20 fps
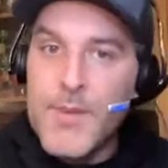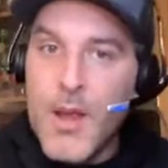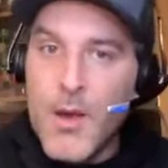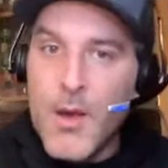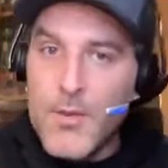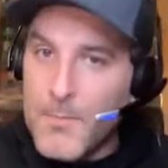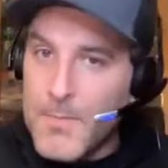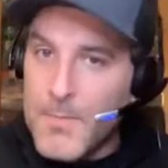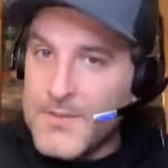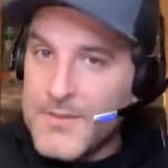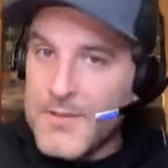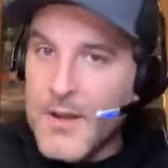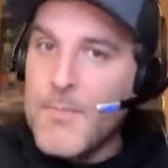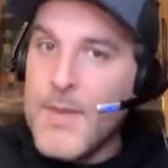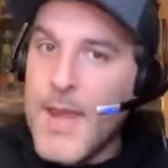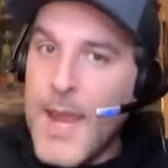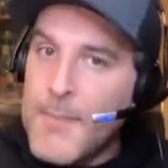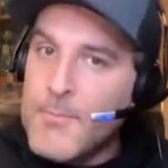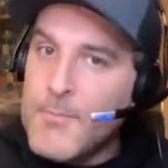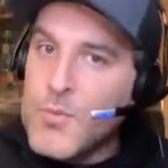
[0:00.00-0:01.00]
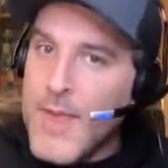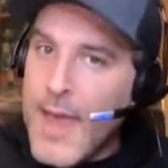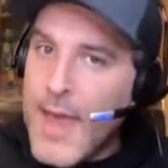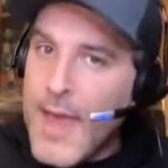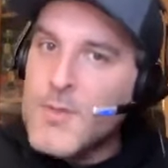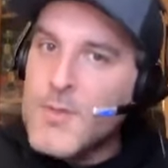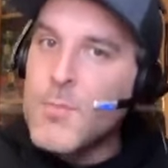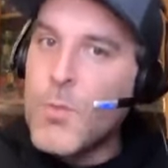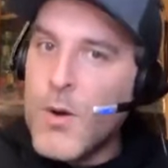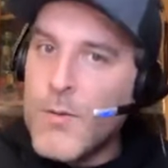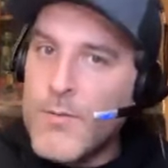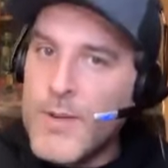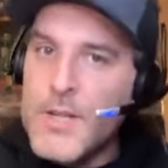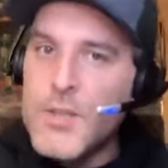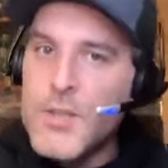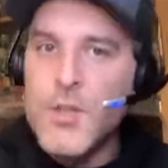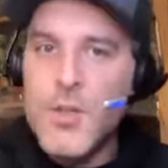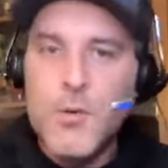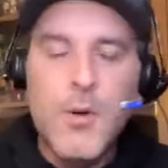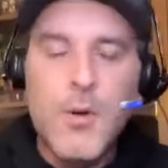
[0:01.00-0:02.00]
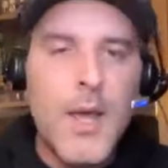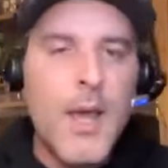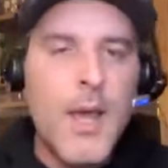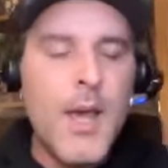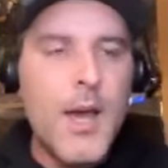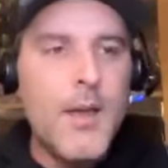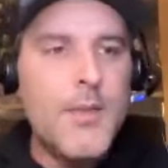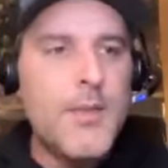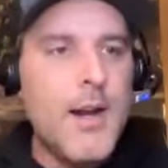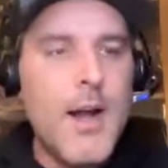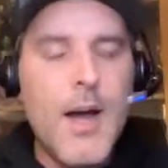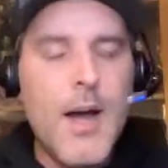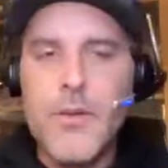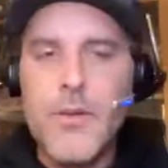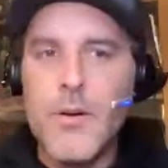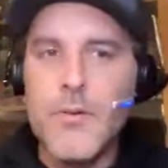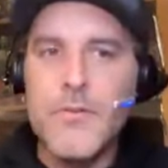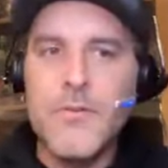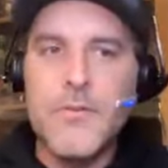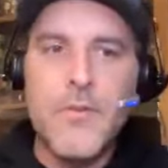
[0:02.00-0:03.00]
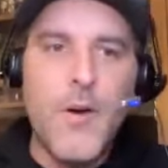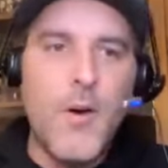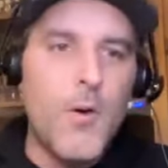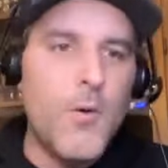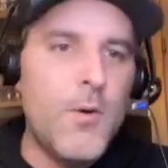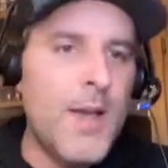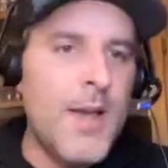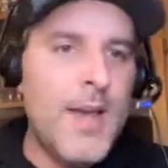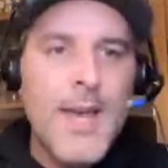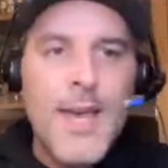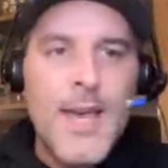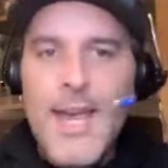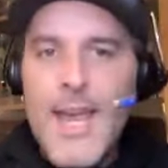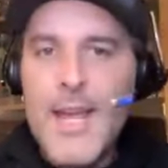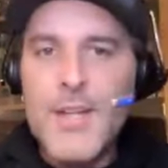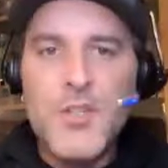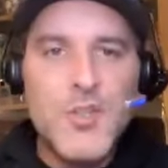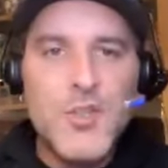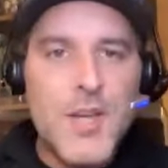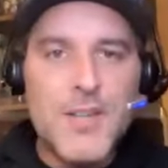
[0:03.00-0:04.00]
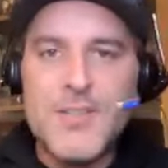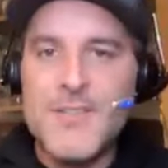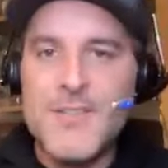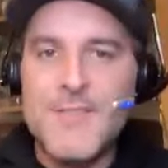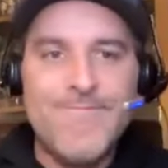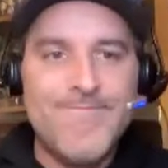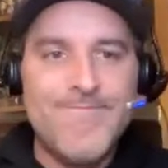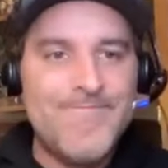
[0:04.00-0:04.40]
You know, there have been some games where that was more of an issue uh, than others. So it's just